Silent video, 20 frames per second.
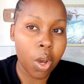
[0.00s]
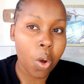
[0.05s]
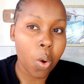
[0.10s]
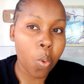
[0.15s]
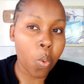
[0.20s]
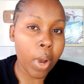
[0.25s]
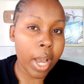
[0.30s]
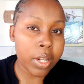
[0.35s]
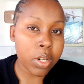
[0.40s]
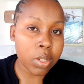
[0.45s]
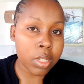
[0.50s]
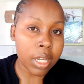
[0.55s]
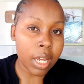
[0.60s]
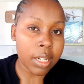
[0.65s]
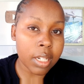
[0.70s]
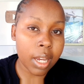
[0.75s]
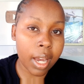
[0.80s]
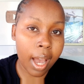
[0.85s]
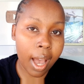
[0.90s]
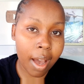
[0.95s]
Where to
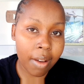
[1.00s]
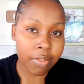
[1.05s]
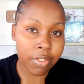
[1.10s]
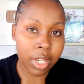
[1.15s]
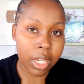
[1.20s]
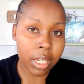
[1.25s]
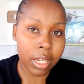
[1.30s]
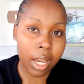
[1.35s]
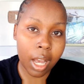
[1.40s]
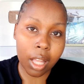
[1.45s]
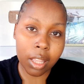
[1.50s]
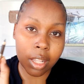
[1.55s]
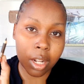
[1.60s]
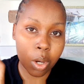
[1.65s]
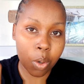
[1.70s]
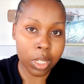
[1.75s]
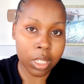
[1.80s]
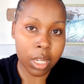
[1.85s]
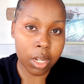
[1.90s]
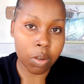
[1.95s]
start carving the
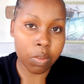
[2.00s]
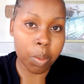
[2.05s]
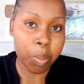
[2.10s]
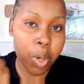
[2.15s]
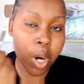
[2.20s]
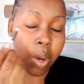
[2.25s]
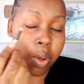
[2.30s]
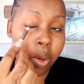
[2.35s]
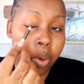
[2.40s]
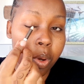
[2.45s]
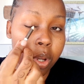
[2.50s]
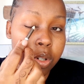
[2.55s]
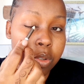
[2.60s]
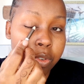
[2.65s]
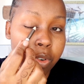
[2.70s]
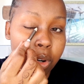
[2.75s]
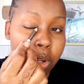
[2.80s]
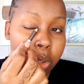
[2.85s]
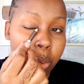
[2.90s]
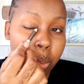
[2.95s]
lower side of the brow, you're going to
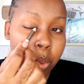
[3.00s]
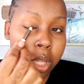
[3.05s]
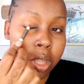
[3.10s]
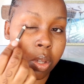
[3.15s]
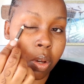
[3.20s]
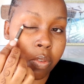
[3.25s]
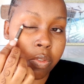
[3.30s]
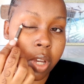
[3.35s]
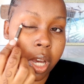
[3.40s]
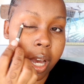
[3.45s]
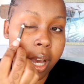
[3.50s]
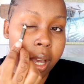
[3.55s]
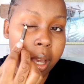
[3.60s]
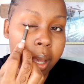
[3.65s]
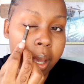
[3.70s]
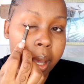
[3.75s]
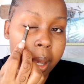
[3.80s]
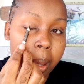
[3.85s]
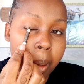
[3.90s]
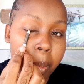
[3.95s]
follow the width of the
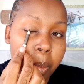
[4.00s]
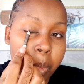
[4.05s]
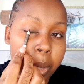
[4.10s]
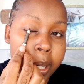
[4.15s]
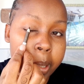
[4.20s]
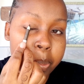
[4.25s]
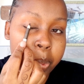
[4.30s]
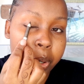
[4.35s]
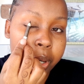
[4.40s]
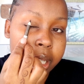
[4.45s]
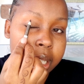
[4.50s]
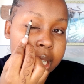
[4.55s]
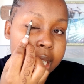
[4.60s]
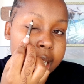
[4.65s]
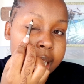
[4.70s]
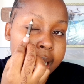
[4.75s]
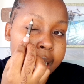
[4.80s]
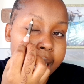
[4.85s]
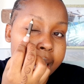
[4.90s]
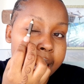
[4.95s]
eye, midpoint
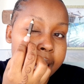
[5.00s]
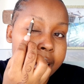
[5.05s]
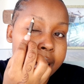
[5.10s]
here,